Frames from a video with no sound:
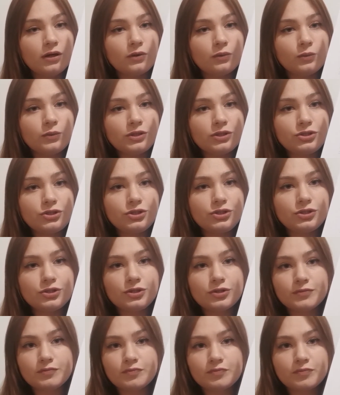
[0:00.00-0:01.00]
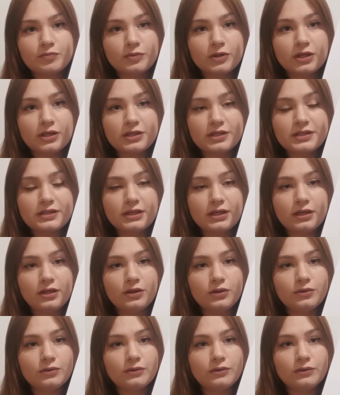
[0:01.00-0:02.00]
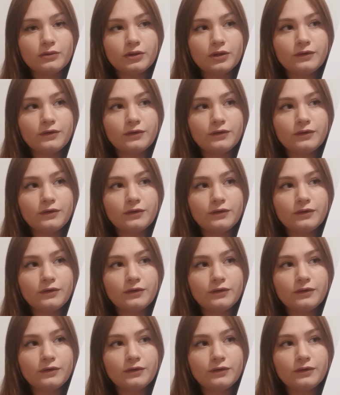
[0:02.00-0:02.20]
which can say you